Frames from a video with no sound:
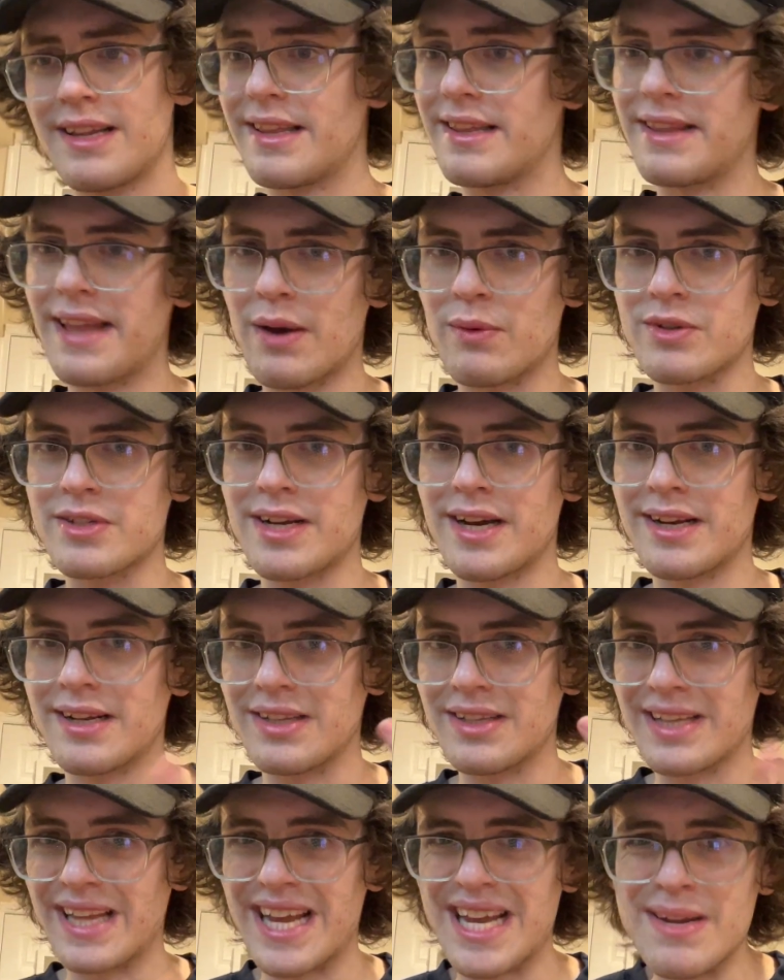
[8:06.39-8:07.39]
That was kind of
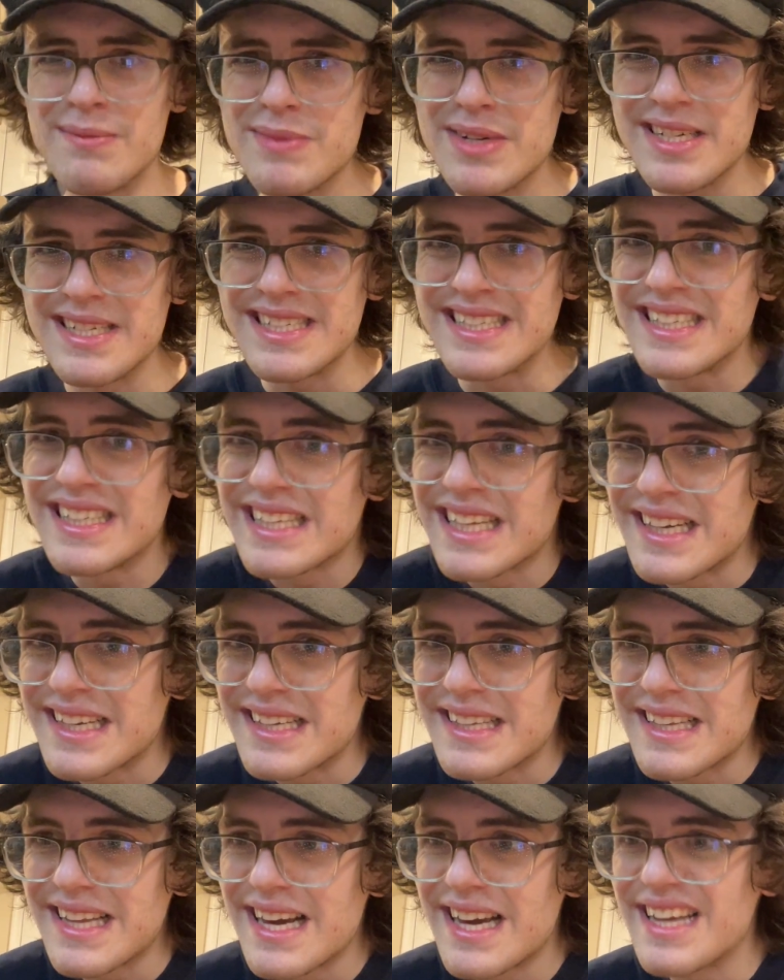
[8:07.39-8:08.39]
lame. Didn't
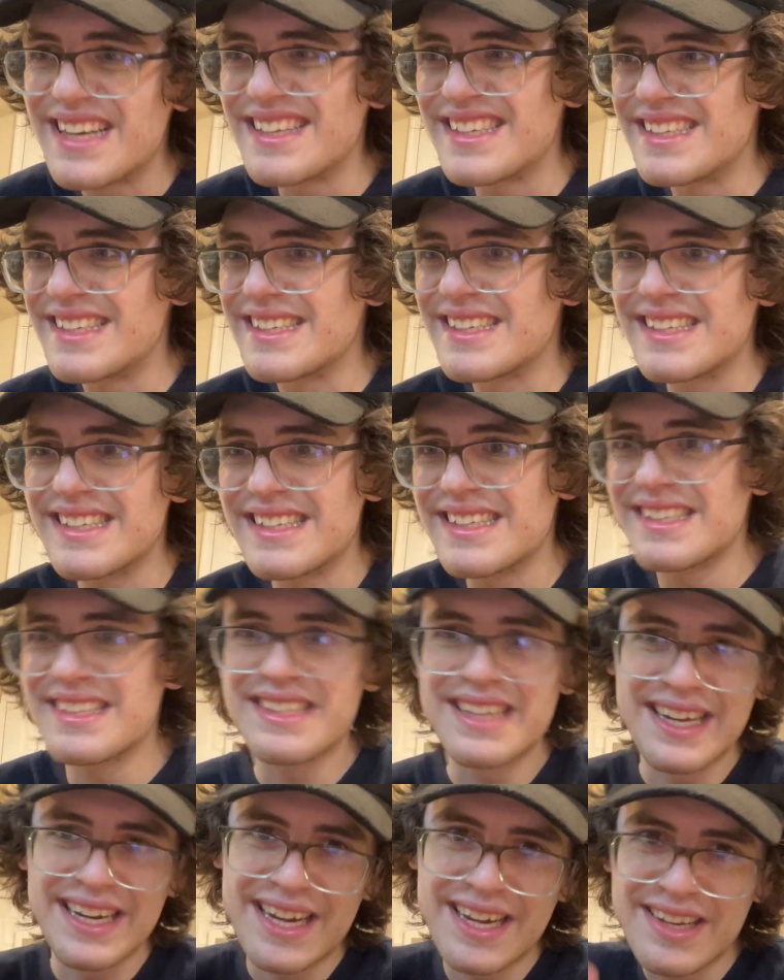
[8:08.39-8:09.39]
like that.
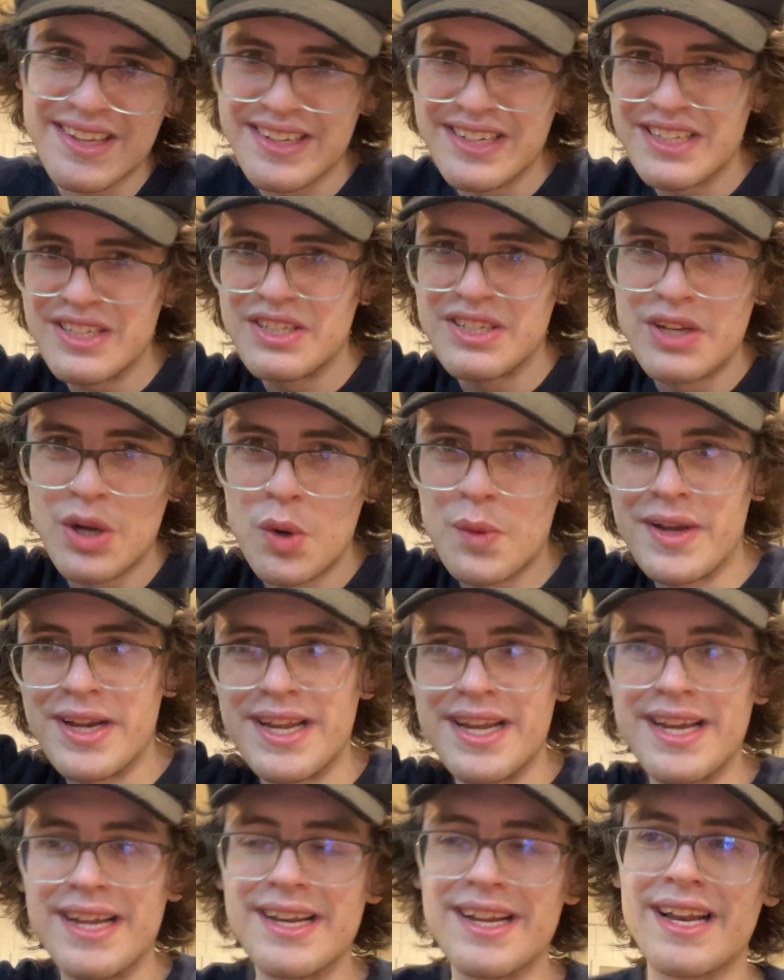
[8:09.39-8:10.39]
That kind of like going
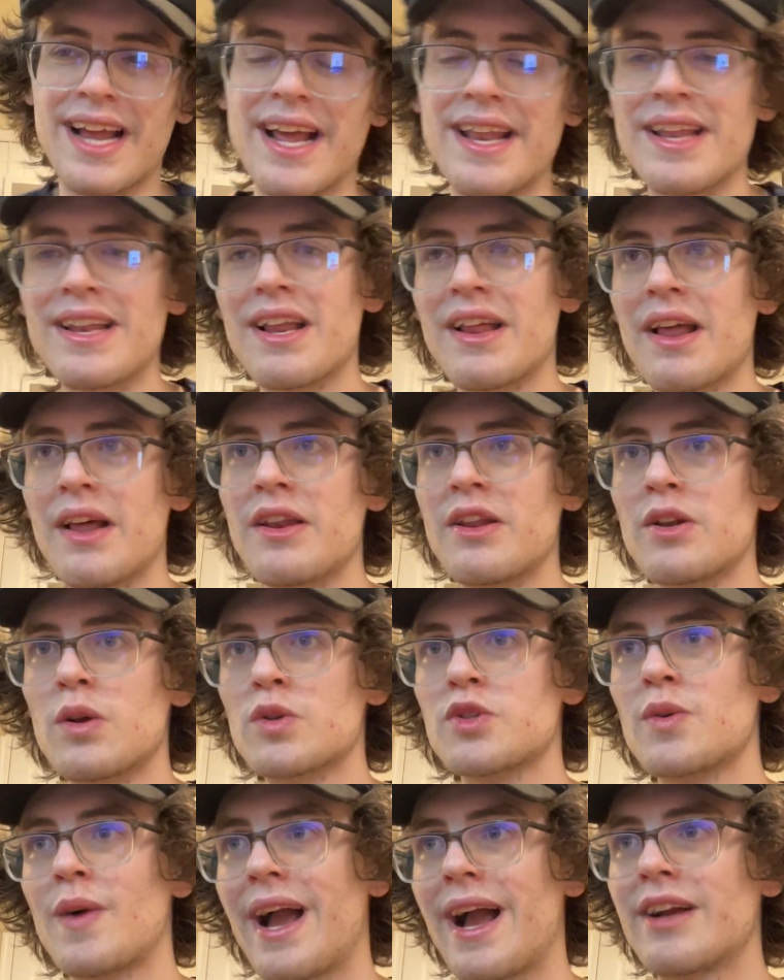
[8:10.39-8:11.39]
in and then
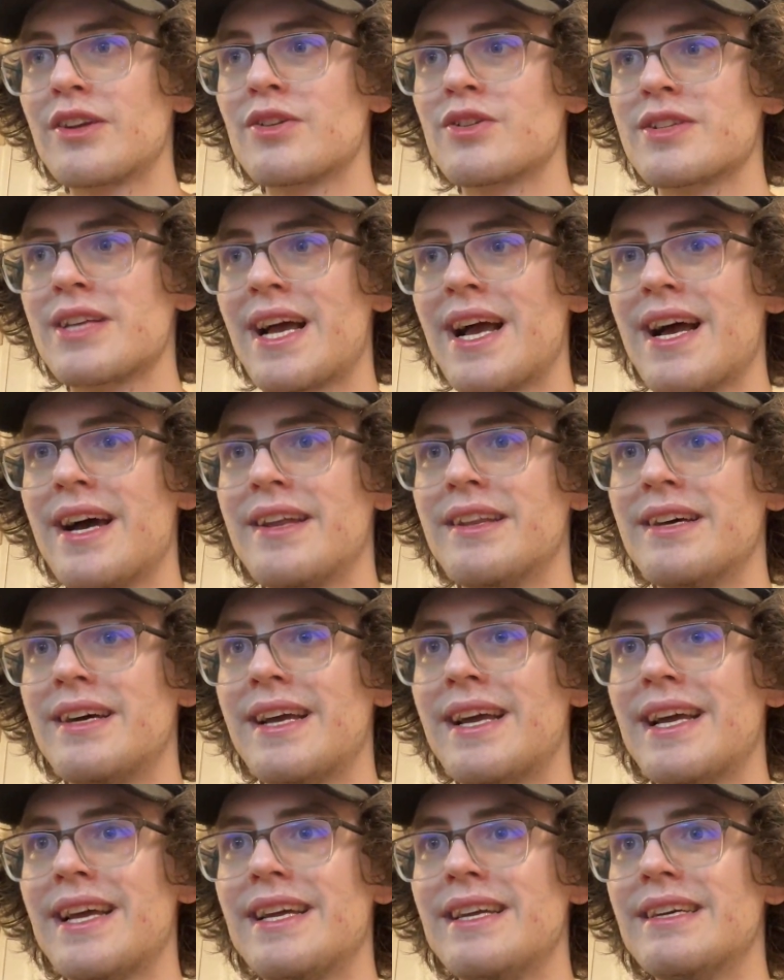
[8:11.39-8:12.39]
also actors had
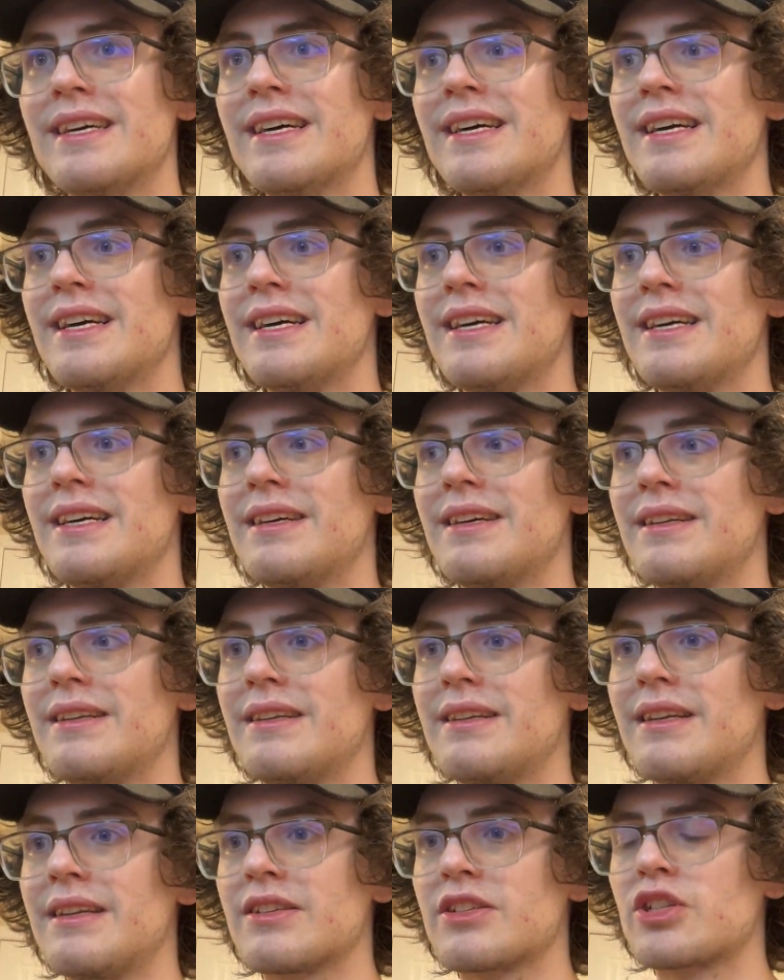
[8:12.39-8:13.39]
a...
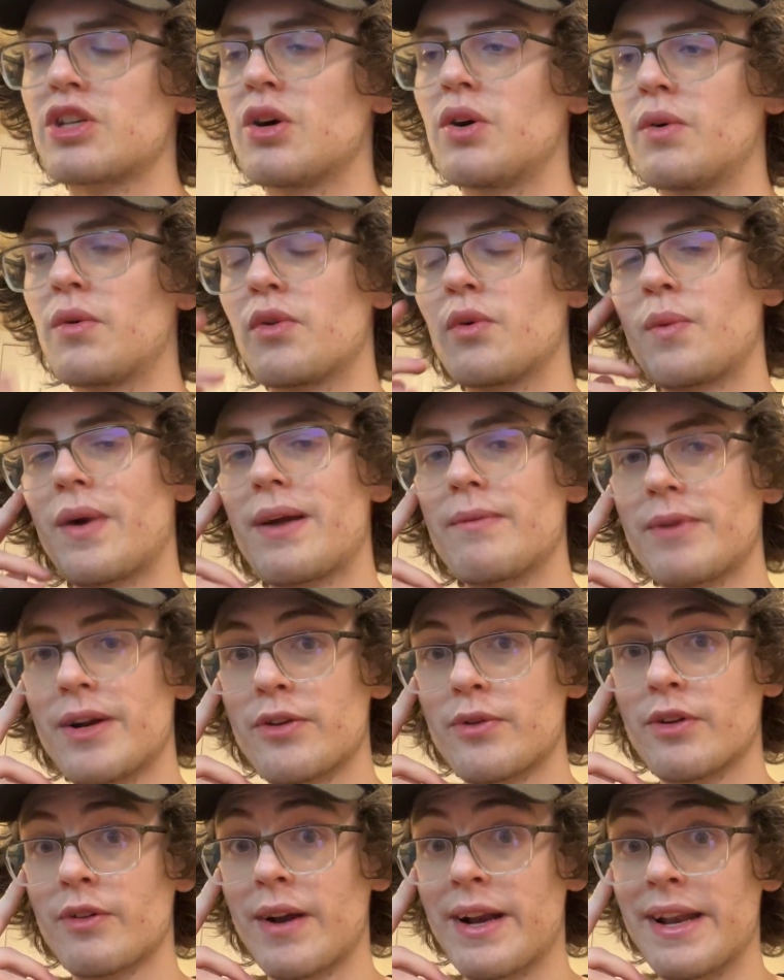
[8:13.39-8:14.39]
So the way I'm
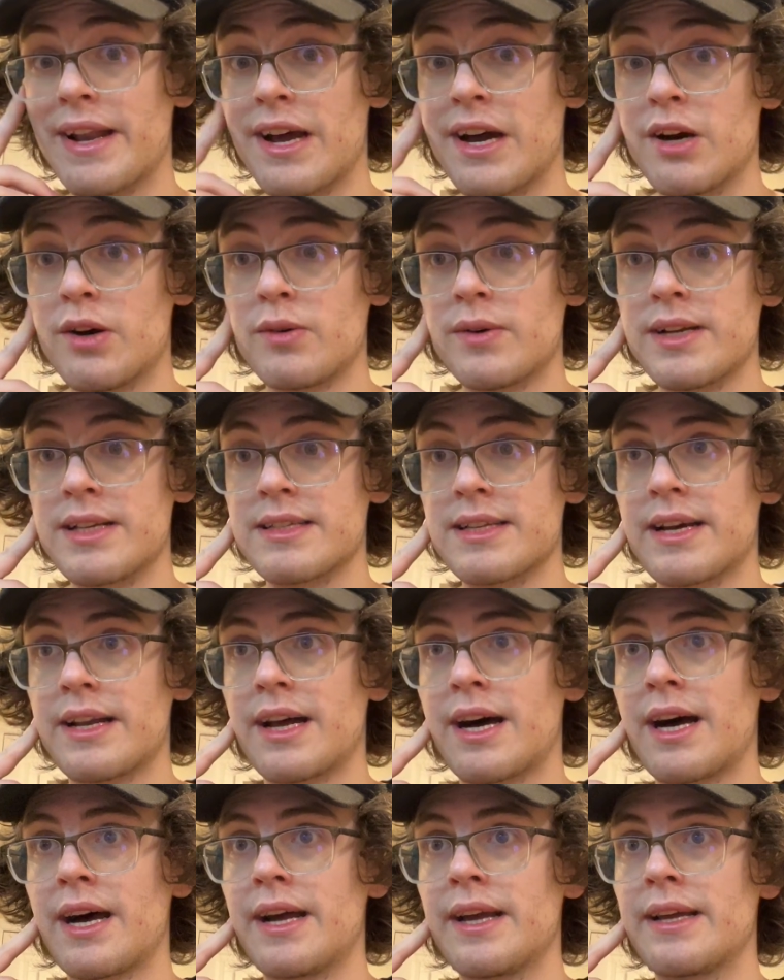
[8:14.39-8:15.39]
rendering right now is that
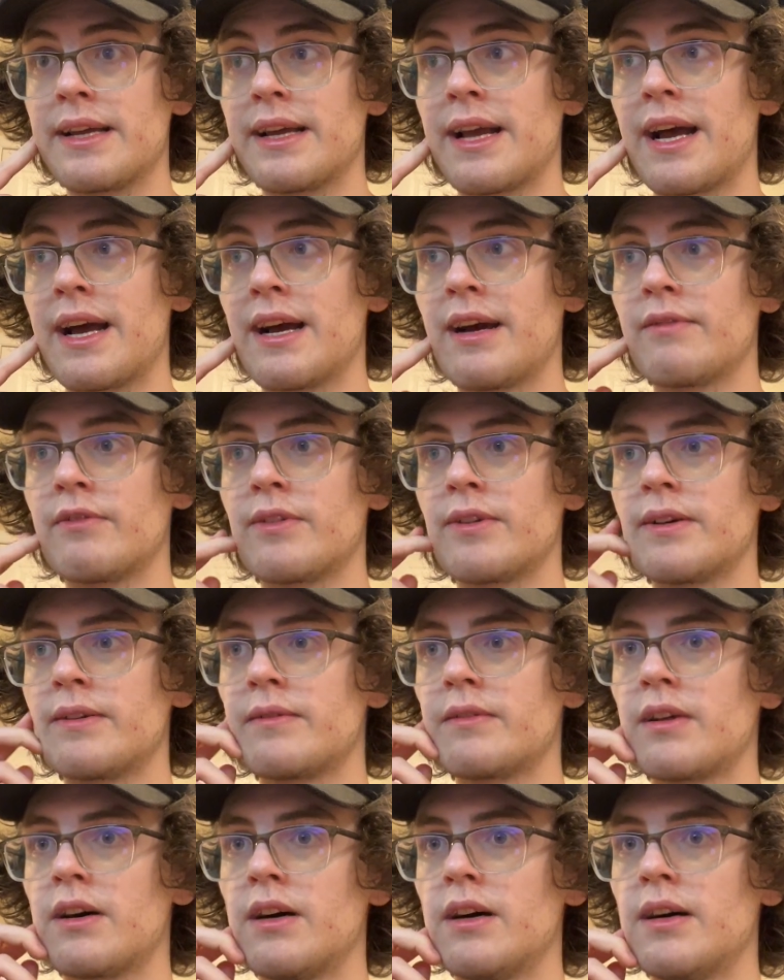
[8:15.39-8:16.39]
I have
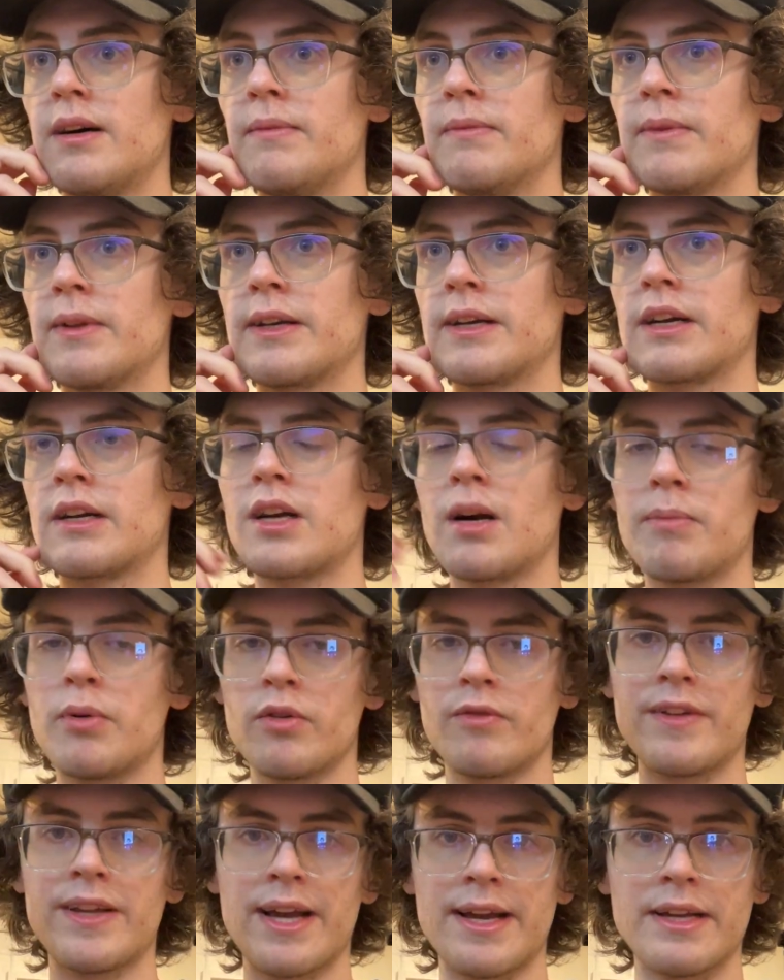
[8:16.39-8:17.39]
like a couple
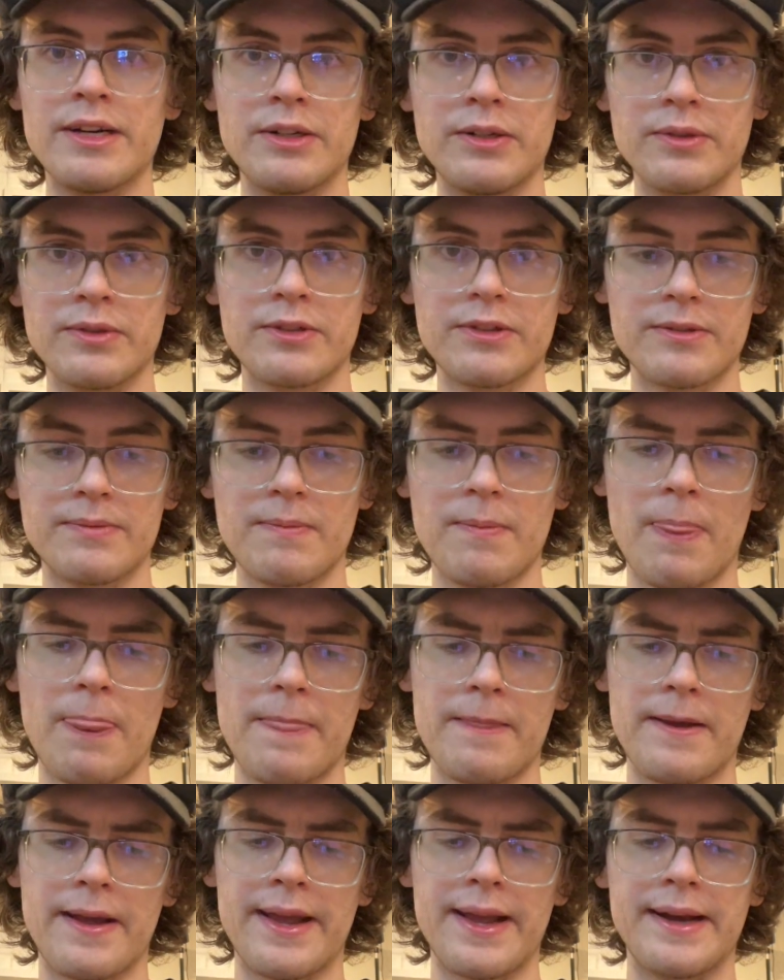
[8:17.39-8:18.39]
VAOs,
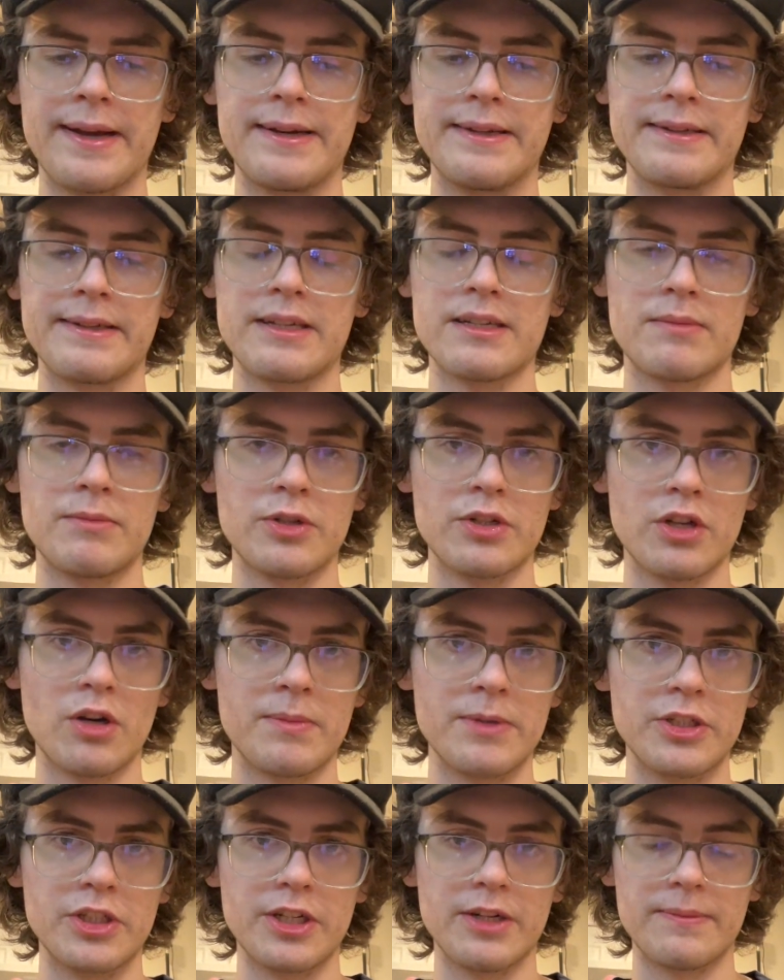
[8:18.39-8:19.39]
and because I'm using
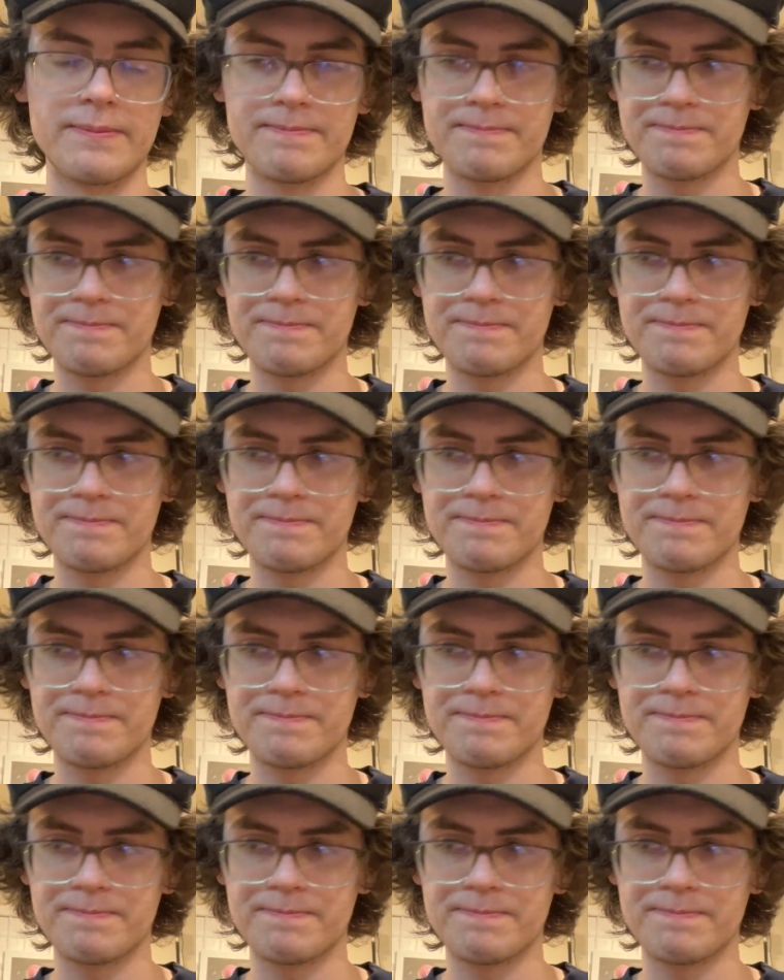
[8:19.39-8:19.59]
OpenGL.